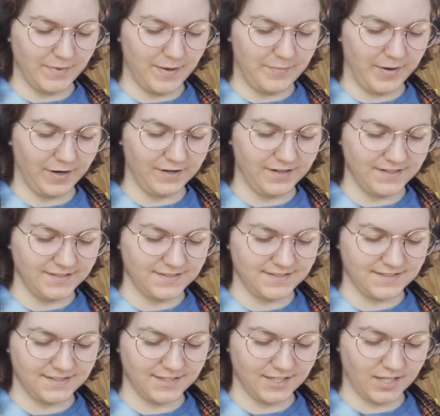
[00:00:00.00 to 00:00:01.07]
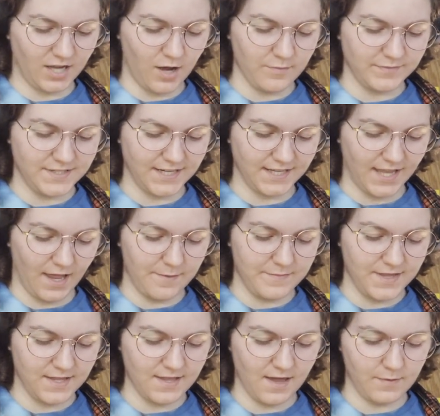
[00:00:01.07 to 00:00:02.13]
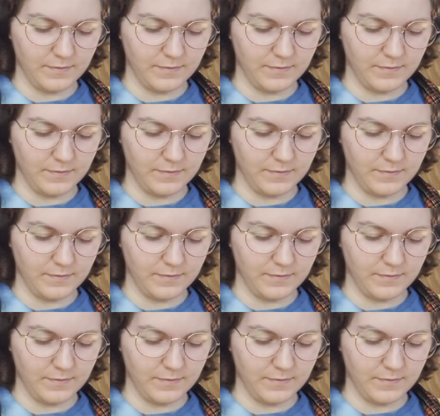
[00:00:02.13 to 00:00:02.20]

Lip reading: my parents come to get me